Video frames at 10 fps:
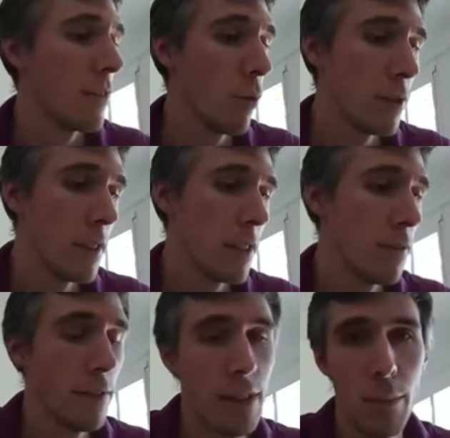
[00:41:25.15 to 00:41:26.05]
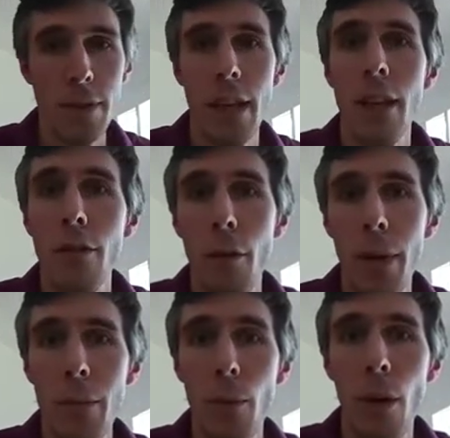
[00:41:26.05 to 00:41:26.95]
40 to 50% of the
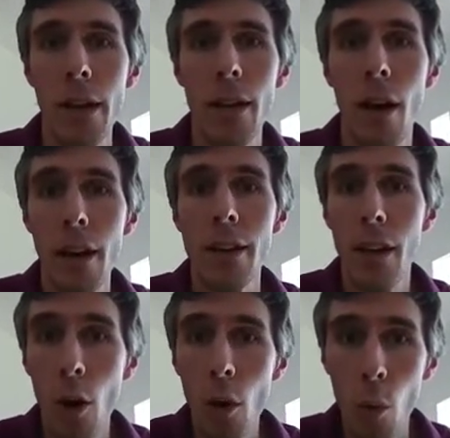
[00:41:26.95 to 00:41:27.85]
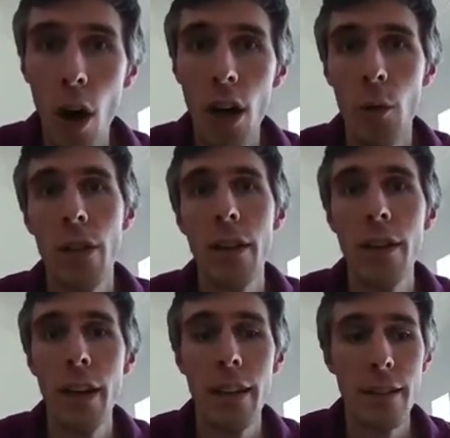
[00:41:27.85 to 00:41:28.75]
people I know and work with
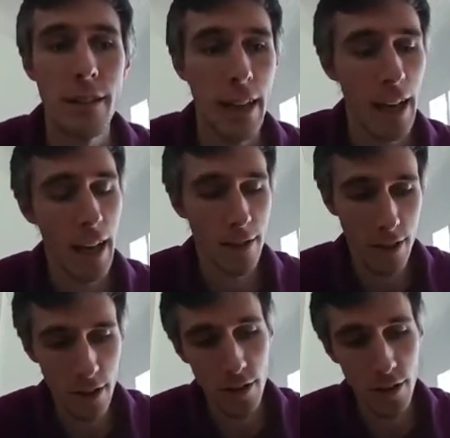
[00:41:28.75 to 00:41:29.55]
in TLS,